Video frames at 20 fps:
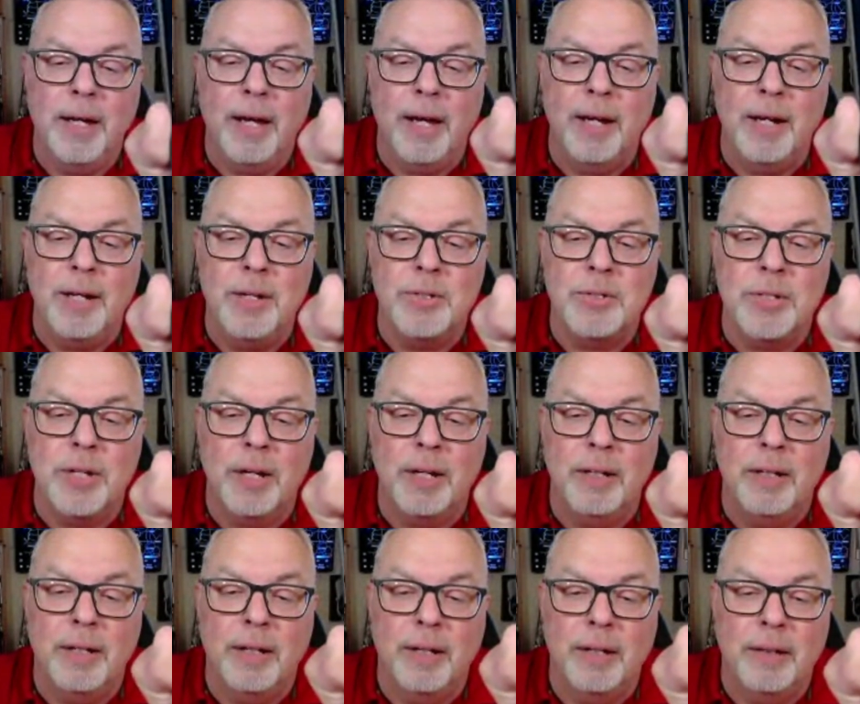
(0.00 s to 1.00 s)
And he
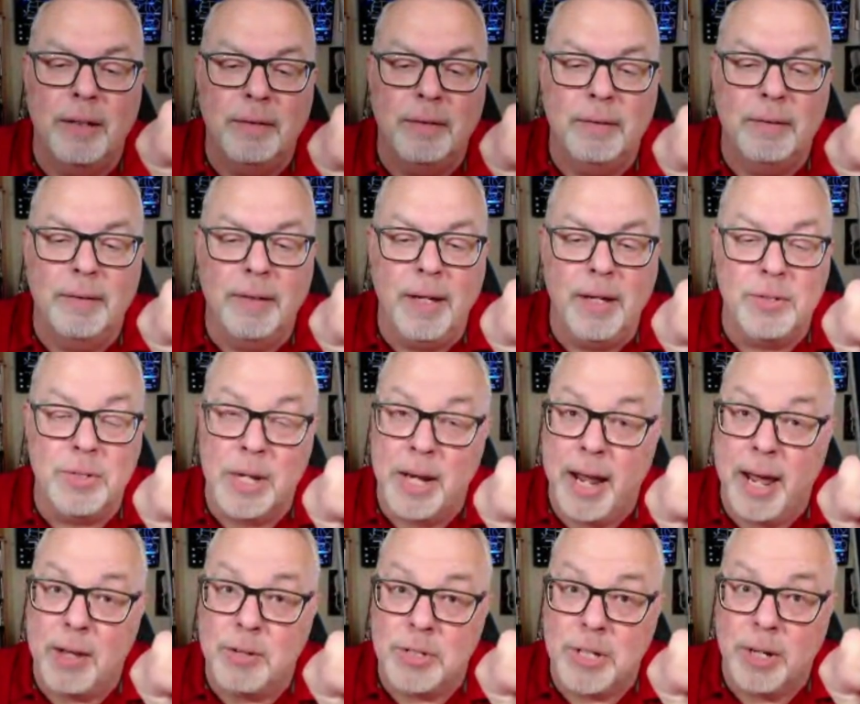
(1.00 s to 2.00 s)
said, uh, it's an
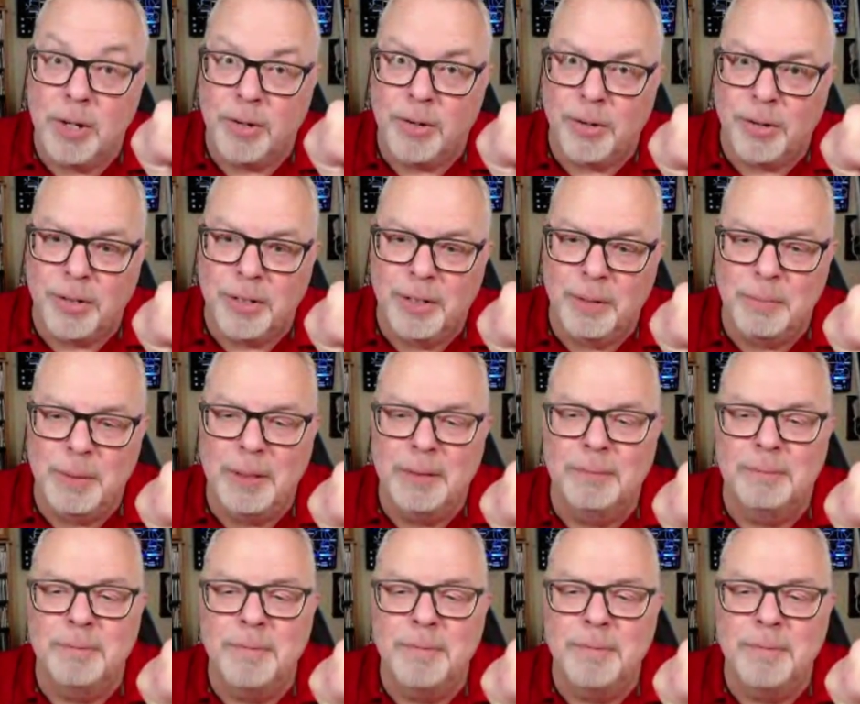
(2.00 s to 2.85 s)
ass kicker coming.